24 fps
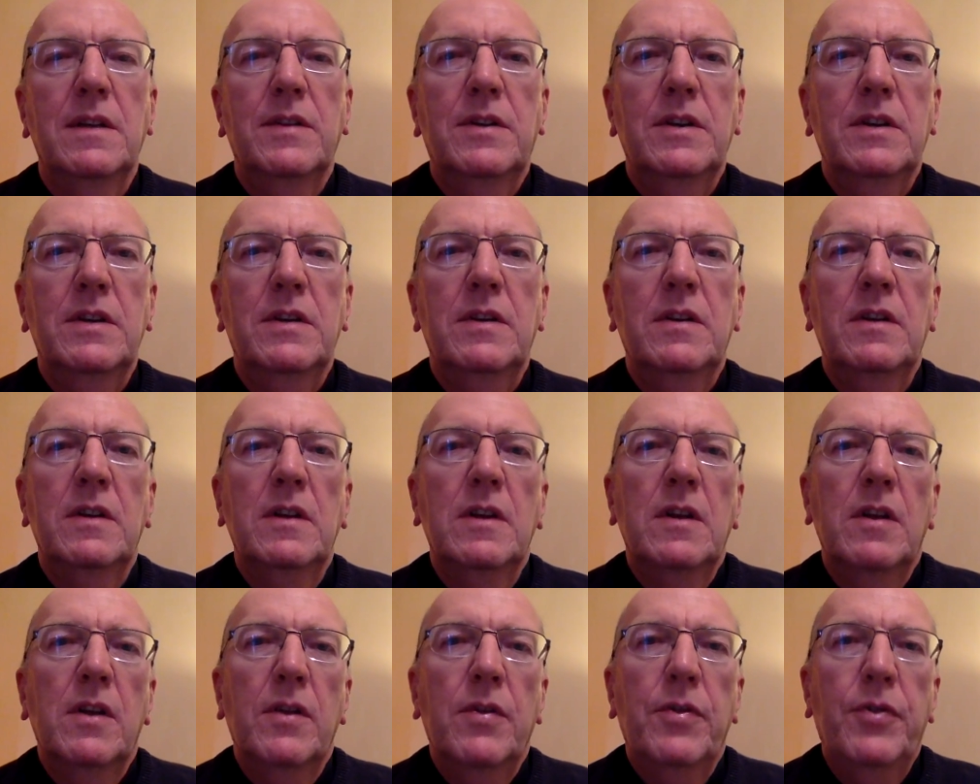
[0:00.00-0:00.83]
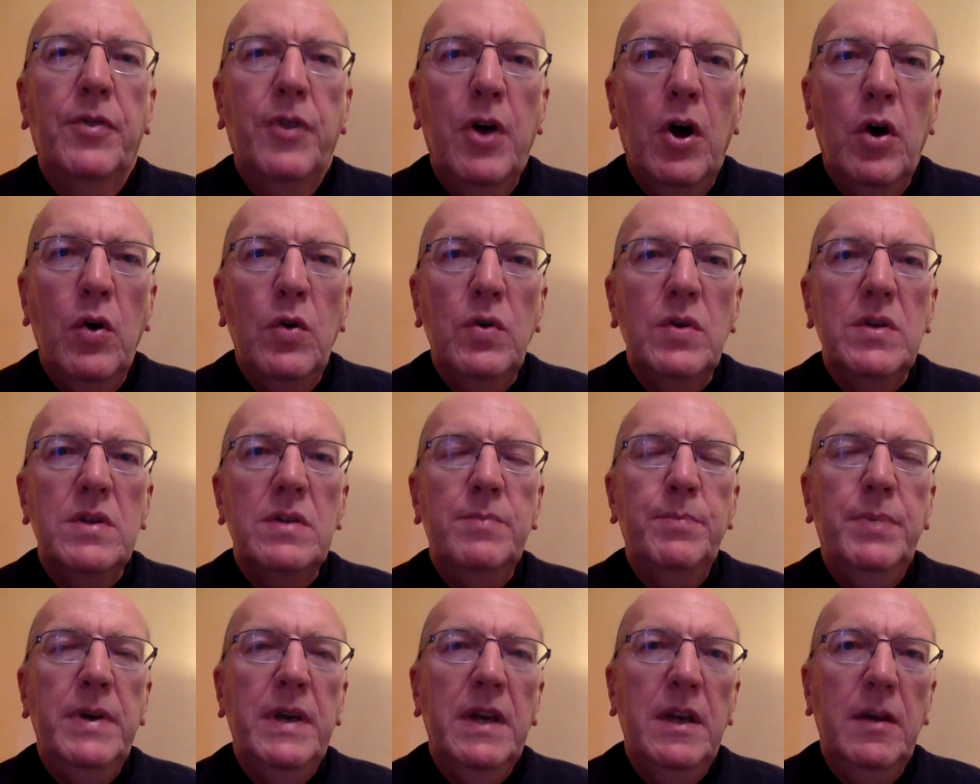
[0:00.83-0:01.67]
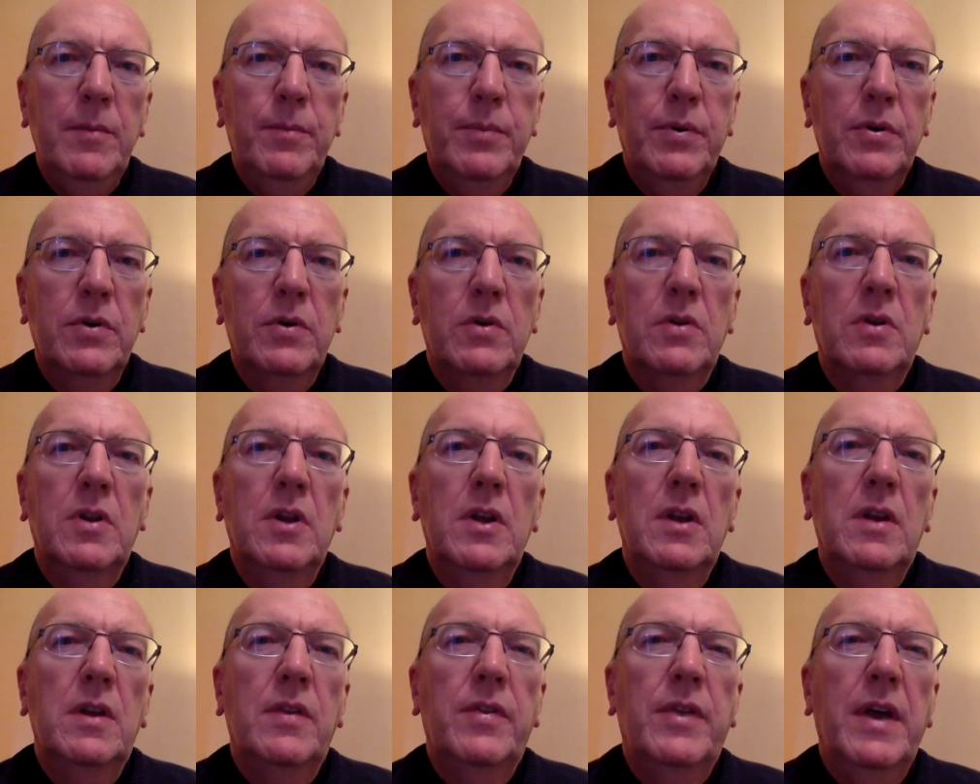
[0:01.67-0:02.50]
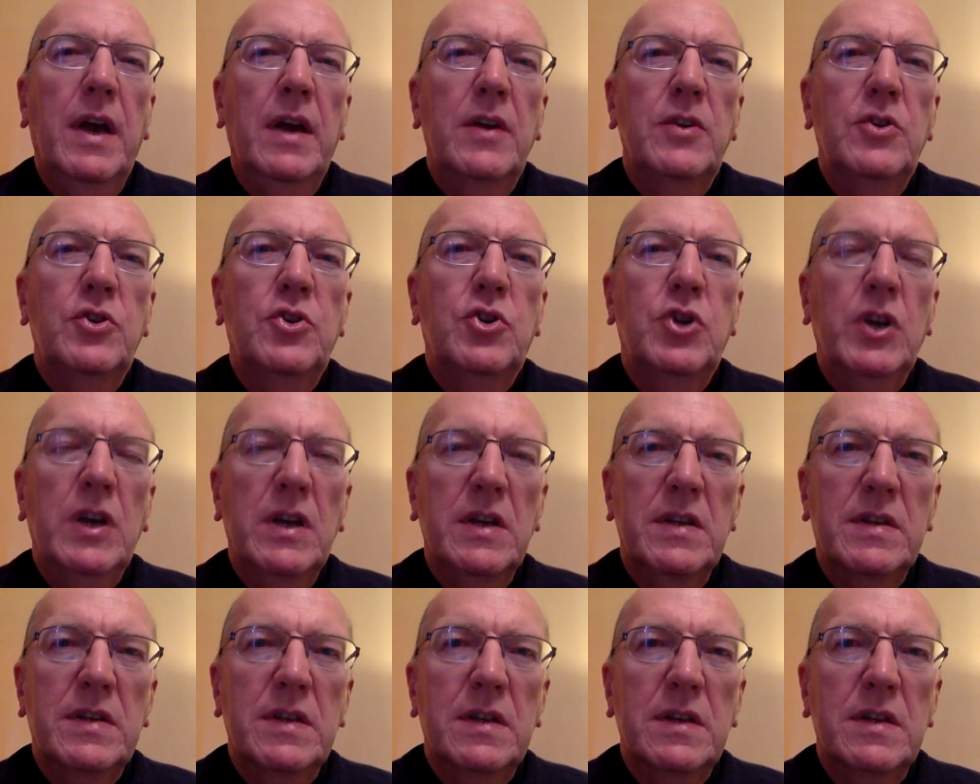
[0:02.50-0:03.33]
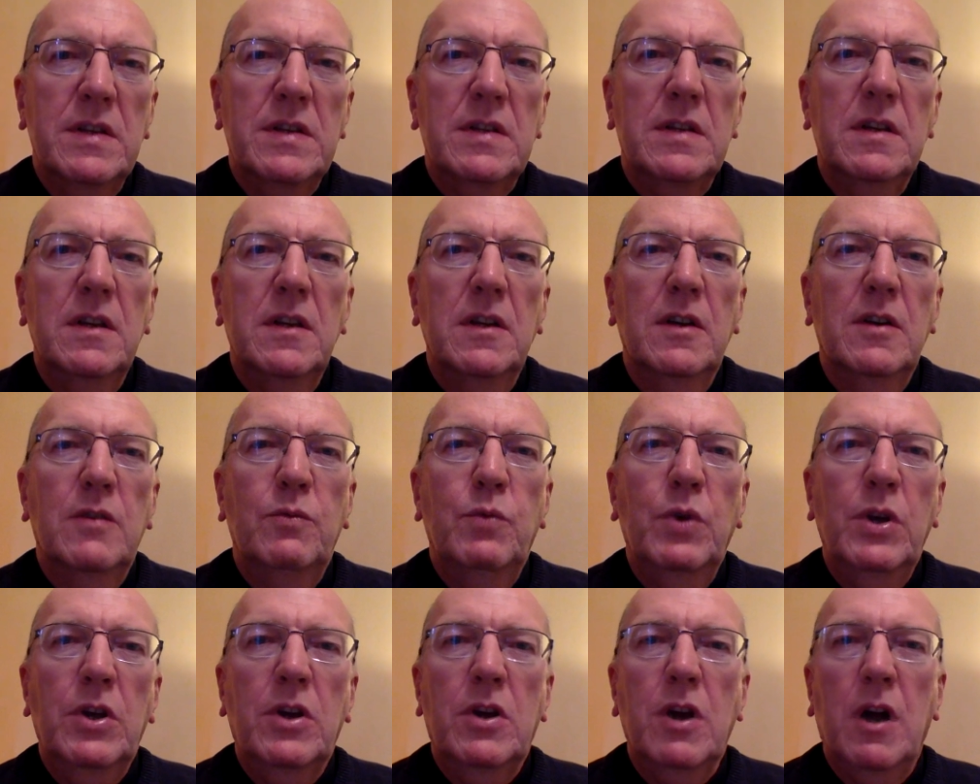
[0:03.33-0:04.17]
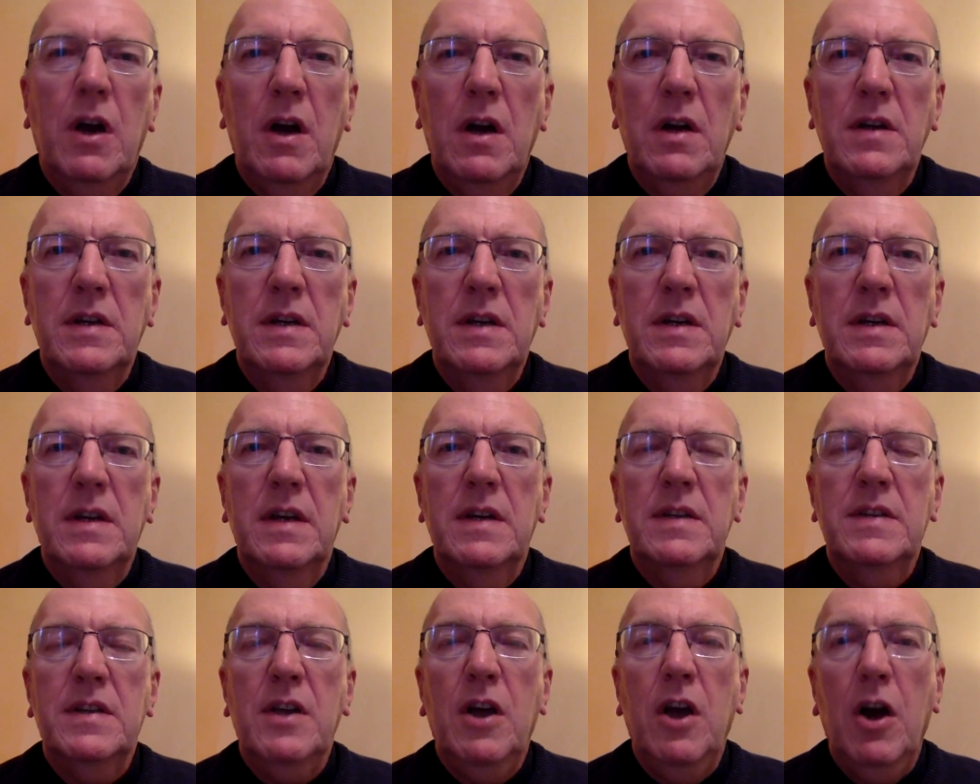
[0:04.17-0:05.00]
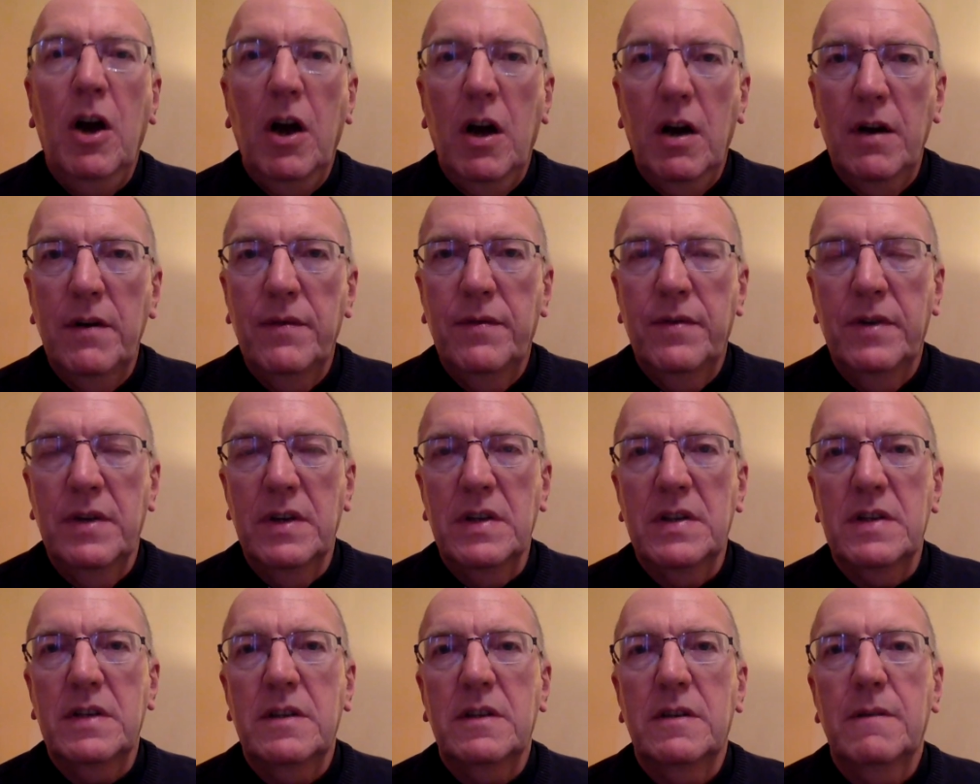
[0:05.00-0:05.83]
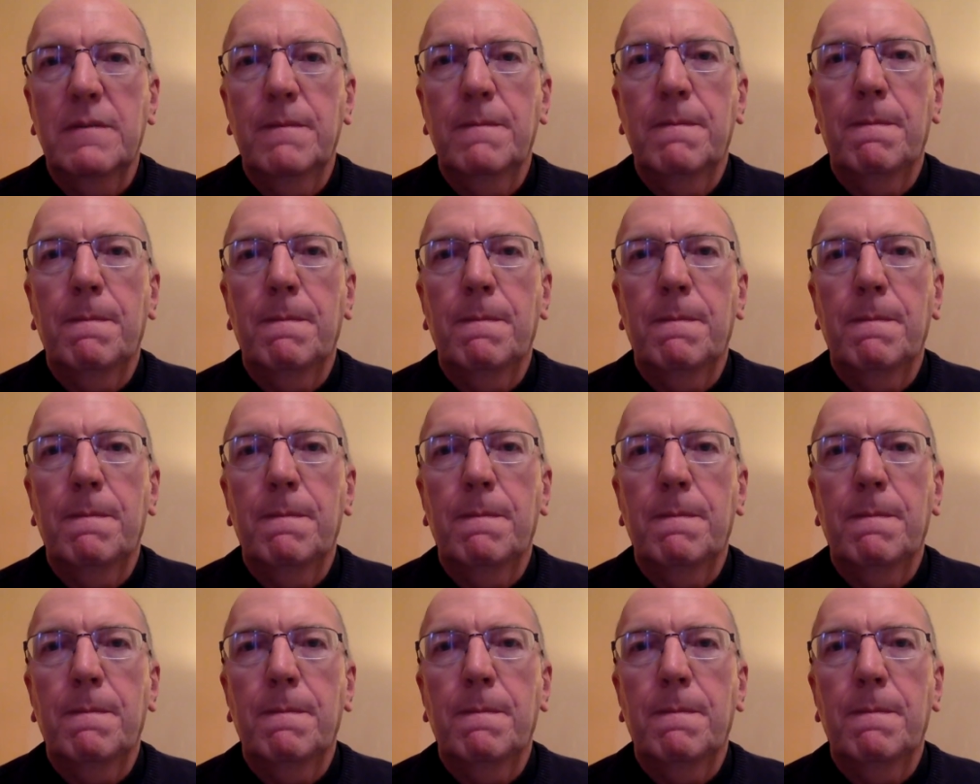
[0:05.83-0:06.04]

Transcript: that those people that Jesus regarded as harvest,